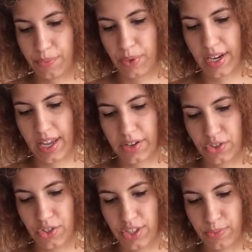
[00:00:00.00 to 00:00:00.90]
what
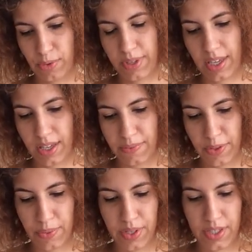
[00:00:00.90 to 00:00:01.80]
energies will be
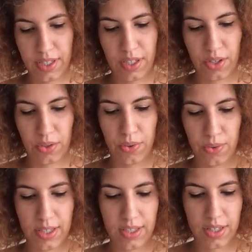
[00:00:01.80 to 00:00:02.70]
influencing
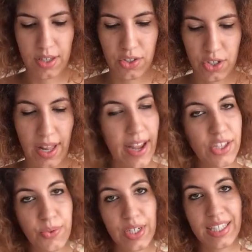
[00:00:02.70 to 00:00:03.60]
you until July
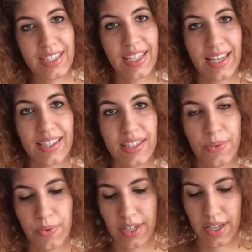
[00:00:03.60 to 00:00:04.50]
26th
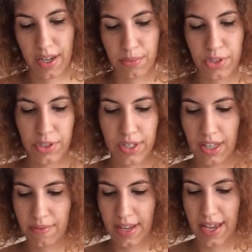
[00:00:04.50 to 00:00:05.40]
when it comes to your
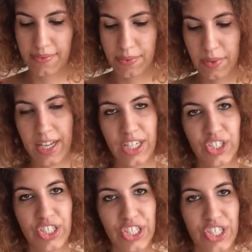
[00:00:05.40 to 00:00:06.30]
love life and
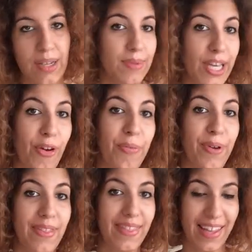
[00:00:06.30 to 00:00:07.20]
relationships. I hope
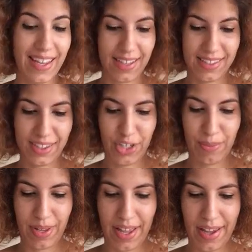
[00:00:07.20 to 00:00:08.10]
good things,
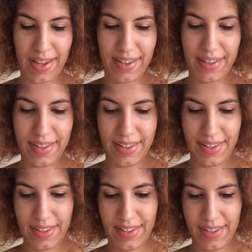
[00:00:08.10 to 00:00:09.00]
Gemini.
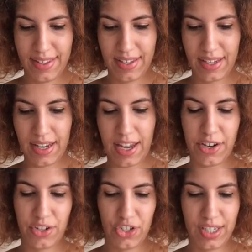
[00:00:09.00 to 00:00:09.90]
Good
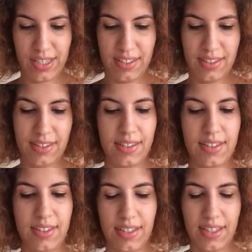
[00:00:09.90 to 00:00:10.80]
energies.
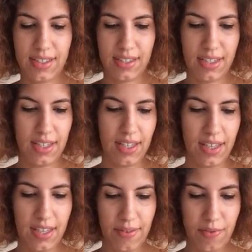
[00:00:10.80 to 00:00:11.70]
Let's see.
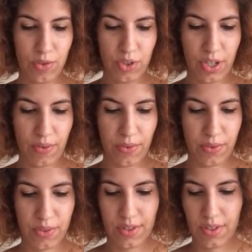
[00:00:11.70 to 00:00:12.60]
A few
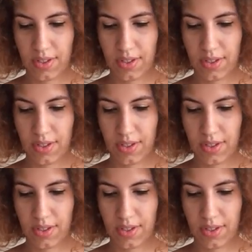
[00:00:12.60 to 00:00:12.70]
shuffles.